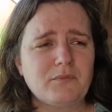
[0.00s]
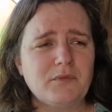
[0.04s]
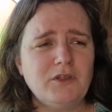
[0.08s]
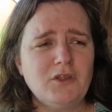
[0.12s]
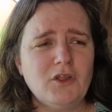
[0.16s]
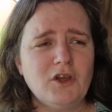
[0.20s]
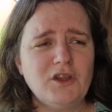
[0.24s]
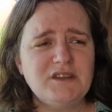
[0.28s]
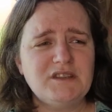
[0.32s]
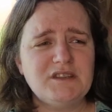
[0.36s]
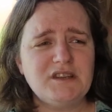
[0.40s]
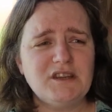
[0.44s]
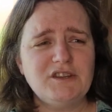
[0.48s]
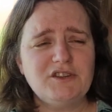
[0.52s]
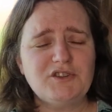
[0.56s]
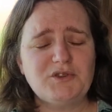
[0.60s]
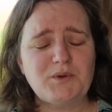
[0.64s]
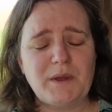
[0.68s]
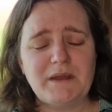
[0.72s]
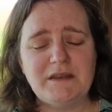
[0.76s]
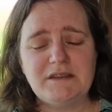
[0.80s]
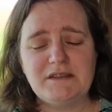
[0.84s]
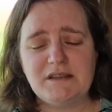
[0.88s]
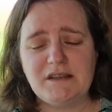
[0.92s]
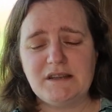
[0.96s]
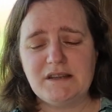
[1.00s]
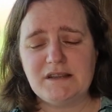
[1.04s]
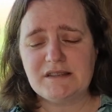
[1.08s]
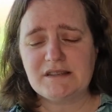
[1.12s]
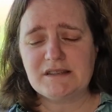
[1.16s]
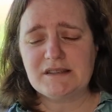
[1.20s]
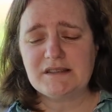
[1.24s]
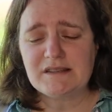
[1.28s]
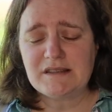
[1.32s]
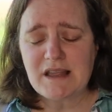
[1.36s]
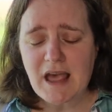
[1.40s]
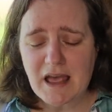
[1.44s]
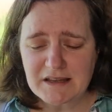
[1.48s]
1920s
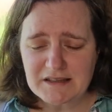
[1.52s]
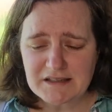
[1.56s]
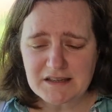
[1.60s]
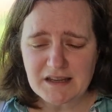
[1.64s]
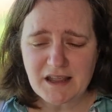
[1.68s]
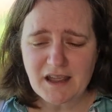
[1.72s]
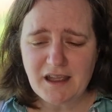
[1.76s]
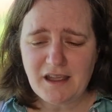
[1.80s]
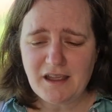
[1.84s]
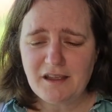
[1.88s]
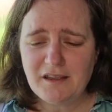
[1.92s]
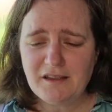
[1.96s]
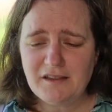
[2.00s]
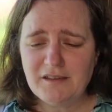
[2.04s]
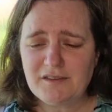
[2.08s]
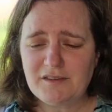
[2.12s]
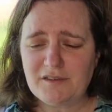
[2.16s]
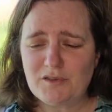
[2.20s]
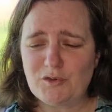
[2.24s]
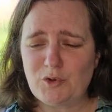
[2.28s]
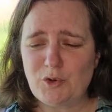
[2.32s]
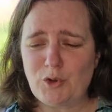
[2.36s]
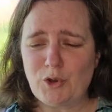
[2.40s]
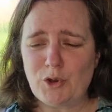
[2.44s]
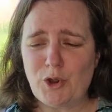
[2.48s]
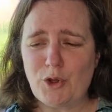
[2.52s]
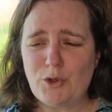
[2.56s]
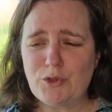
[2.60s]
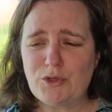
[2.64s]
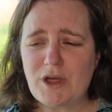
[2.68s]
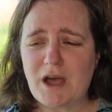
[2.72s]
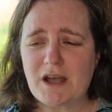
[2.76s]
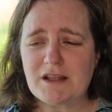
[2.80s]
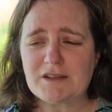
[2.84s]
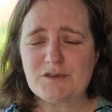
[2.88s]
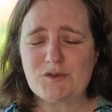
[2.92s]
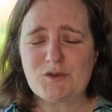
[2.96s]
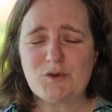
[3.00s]
settings, you know,
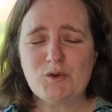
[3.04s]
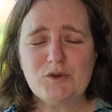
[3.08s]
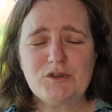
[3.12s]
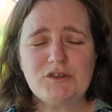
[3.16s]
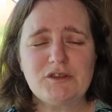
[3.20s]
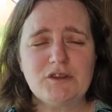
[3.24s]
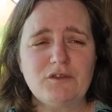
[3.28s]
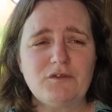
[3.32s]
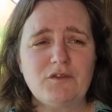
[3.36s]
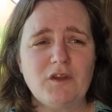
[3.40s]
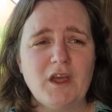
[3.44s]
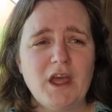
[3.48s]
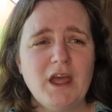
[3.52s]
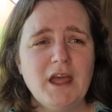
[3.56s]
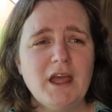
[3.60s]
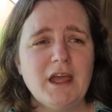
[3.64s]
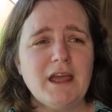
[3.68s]
that sort of,